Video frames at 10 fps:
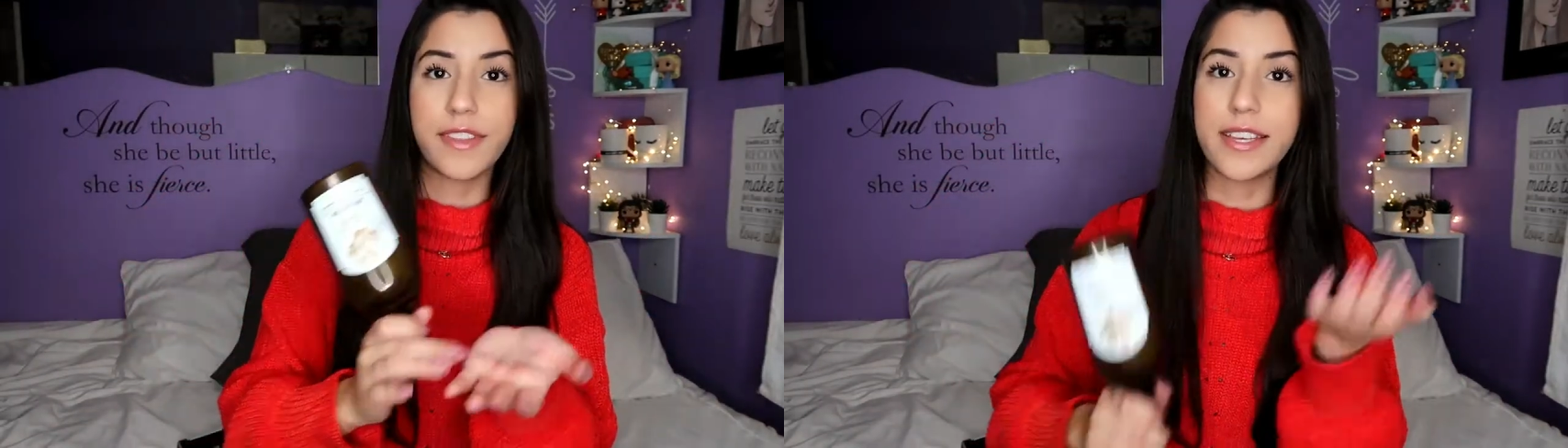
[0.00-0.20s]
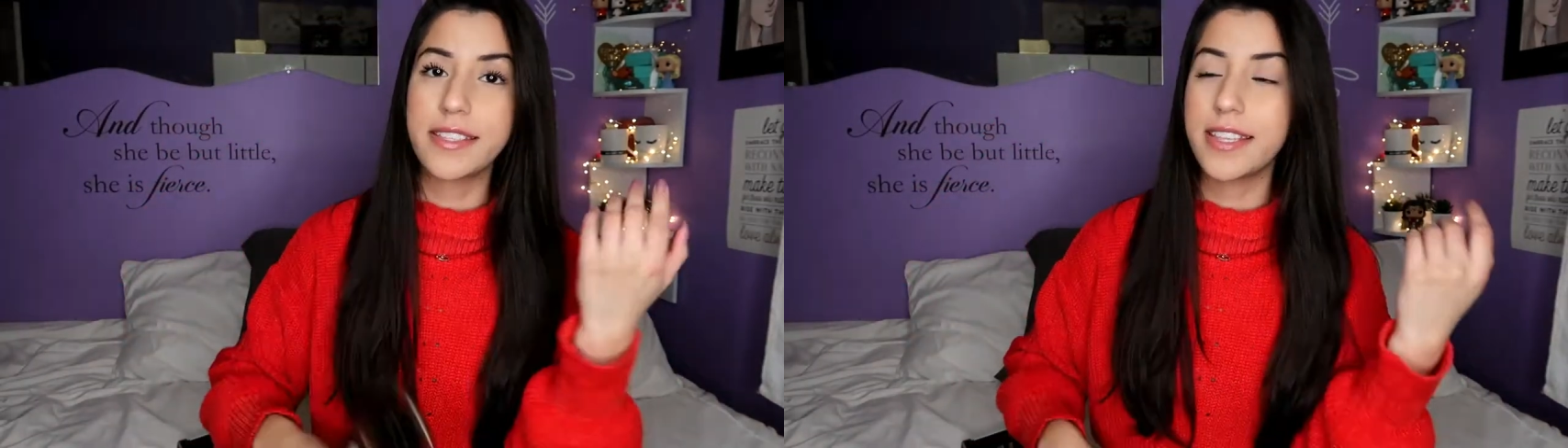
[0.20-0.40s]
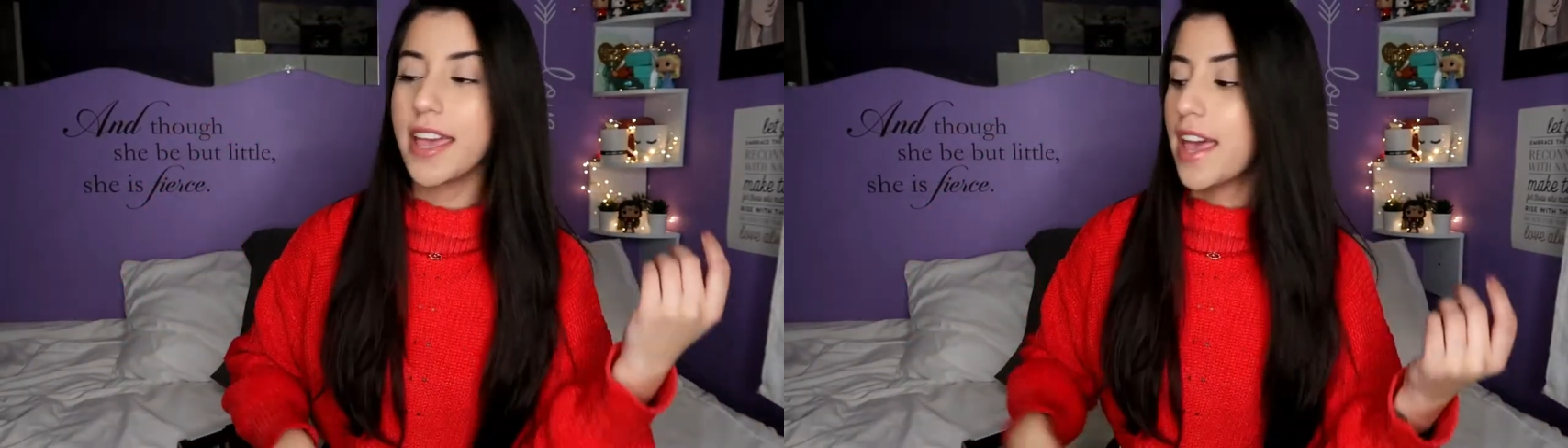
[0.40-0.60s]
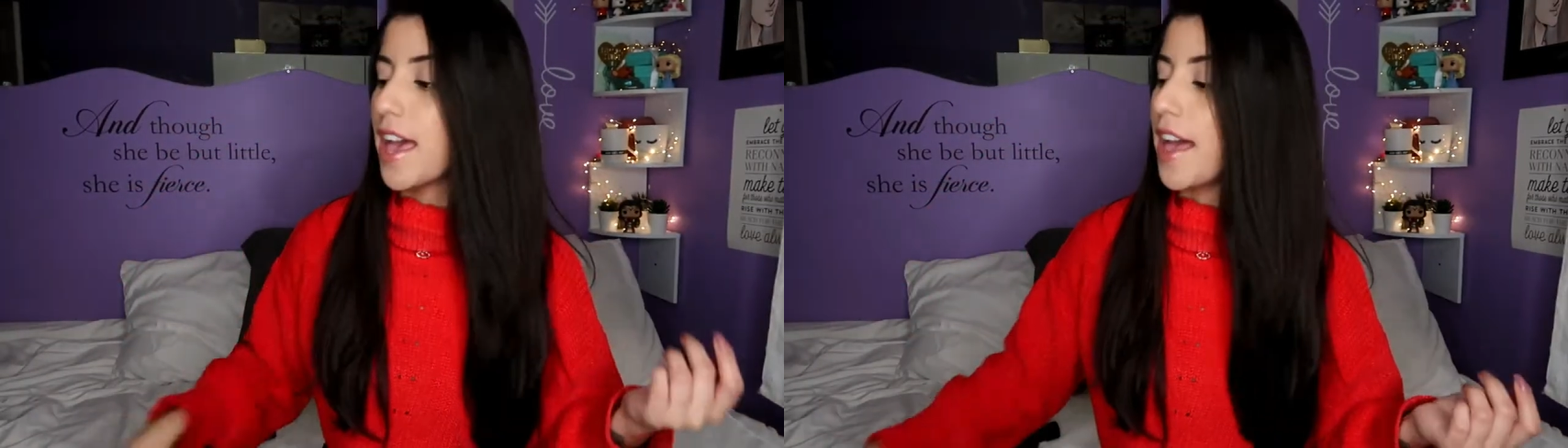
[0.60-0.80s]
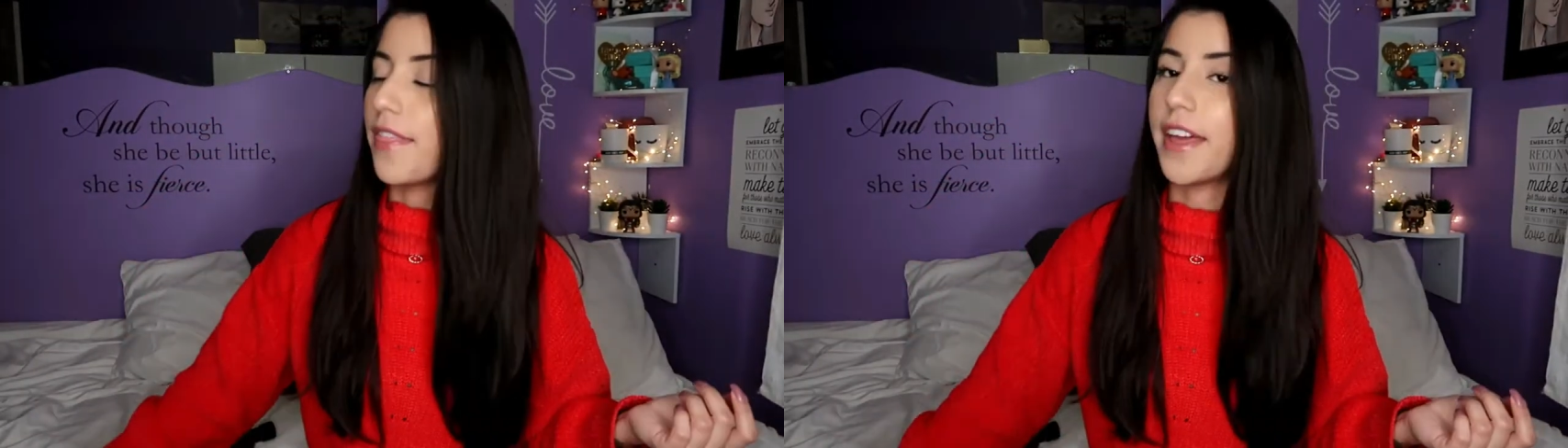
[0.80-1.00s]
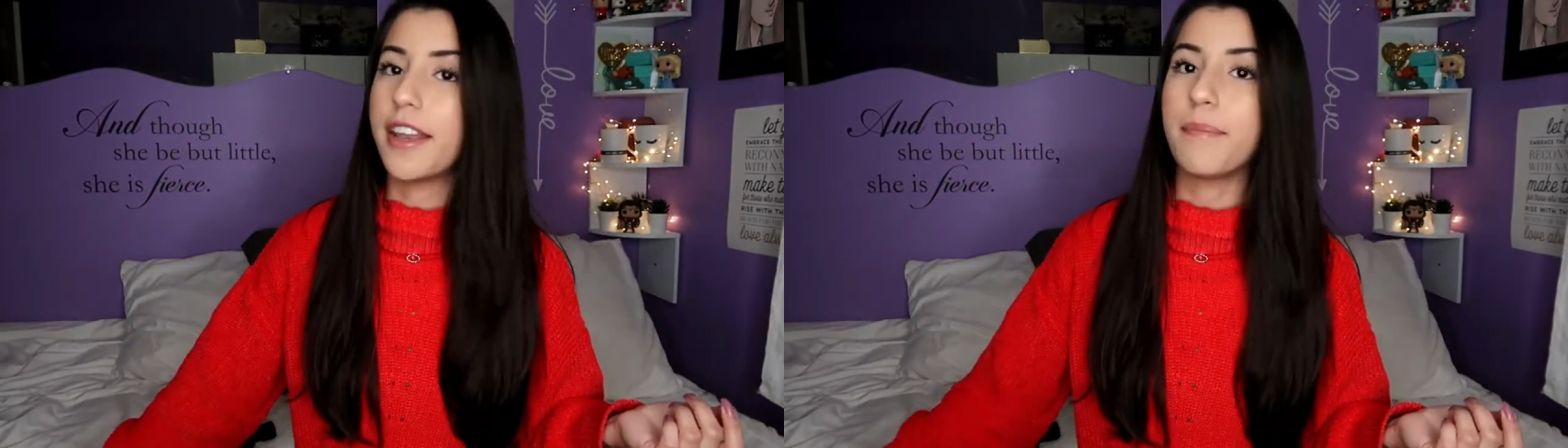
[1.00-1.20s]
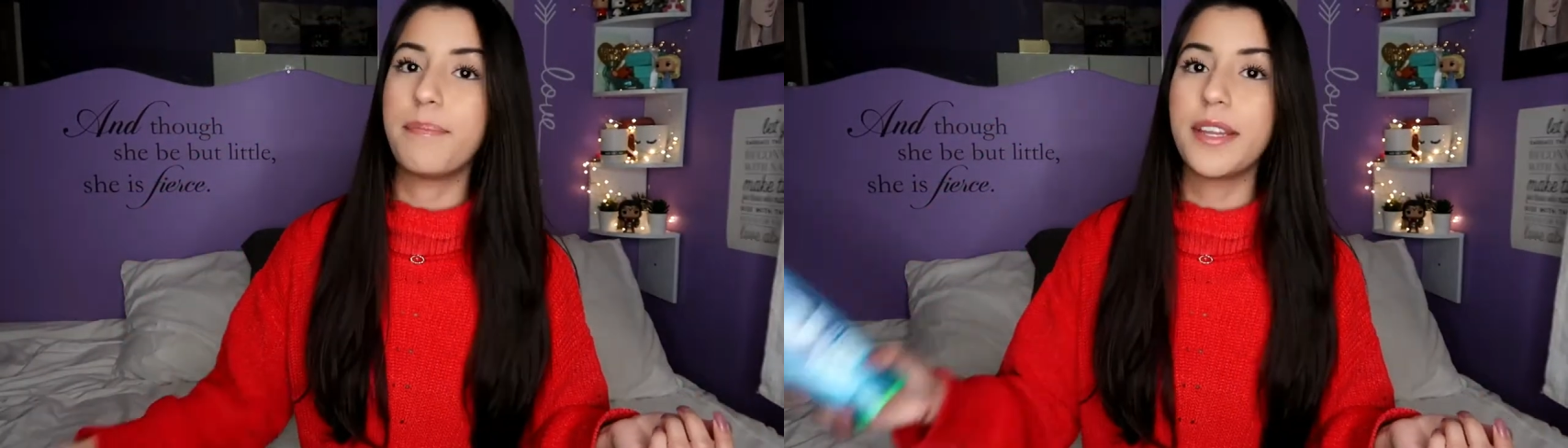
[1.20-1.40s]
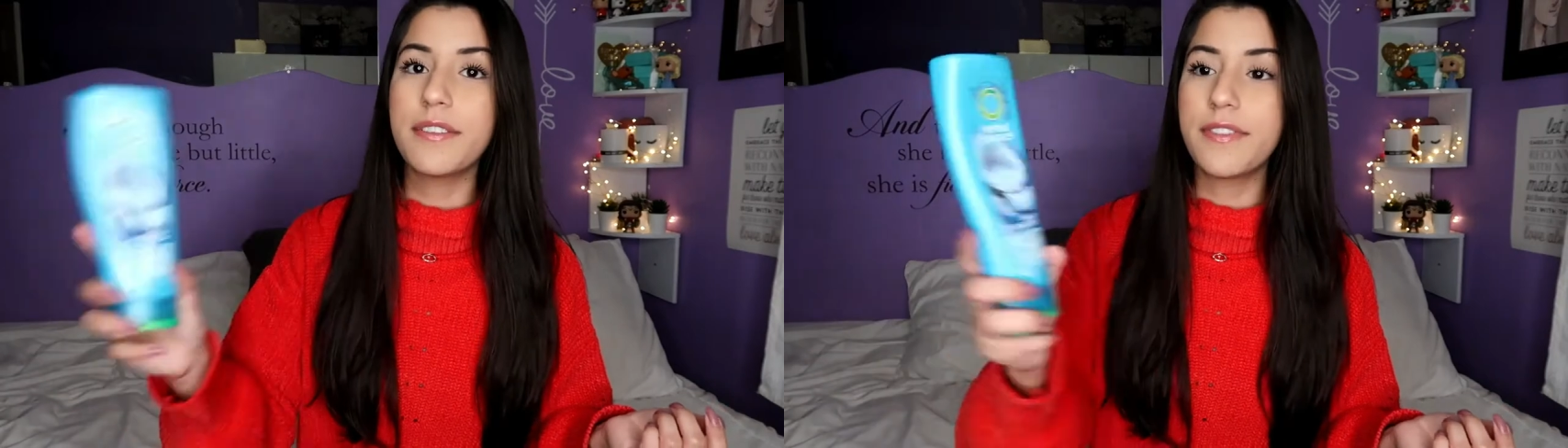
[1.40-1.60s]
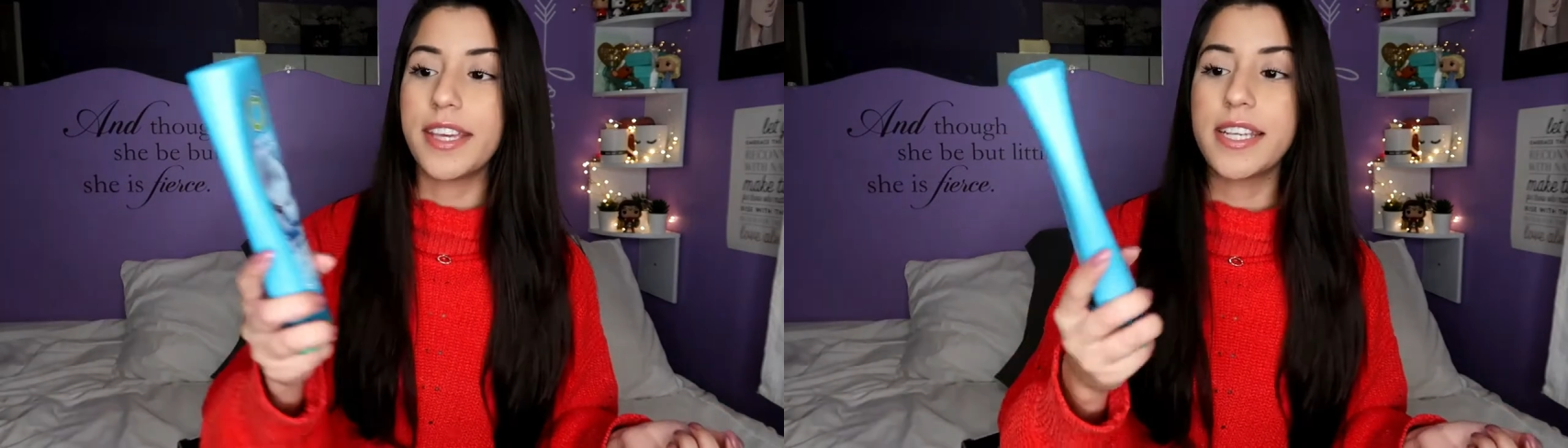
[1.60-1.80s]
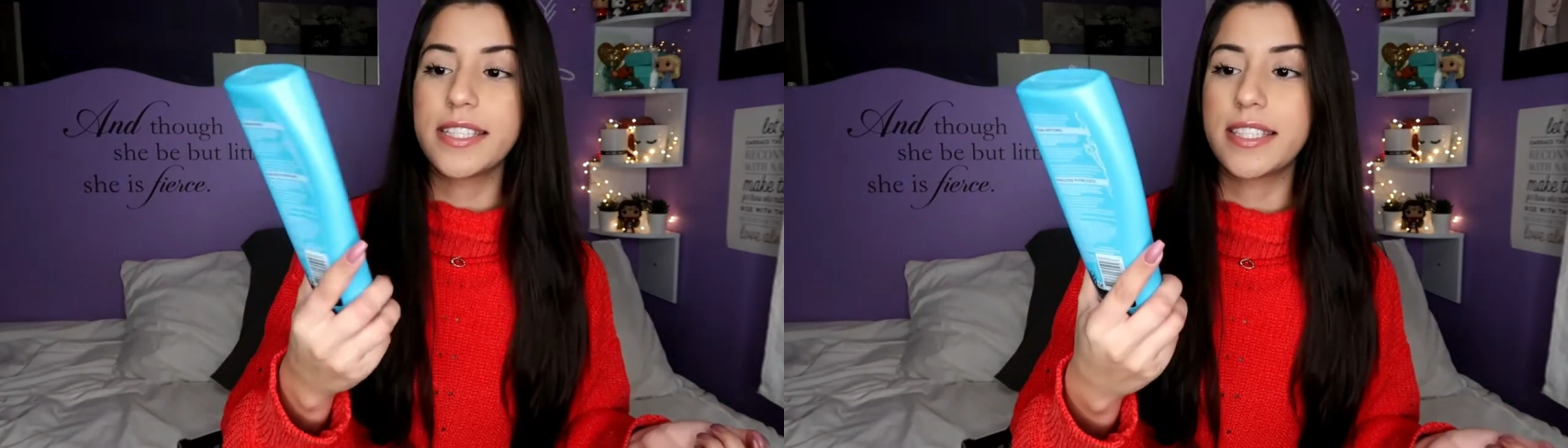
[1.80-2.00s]
this, and then a bit of
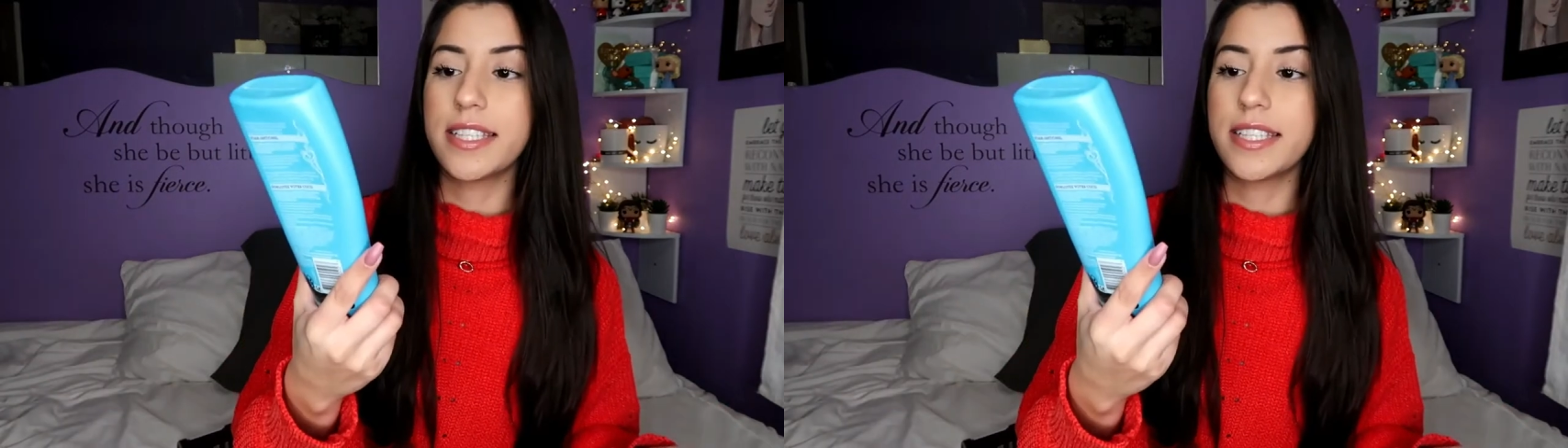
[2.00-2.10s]
this.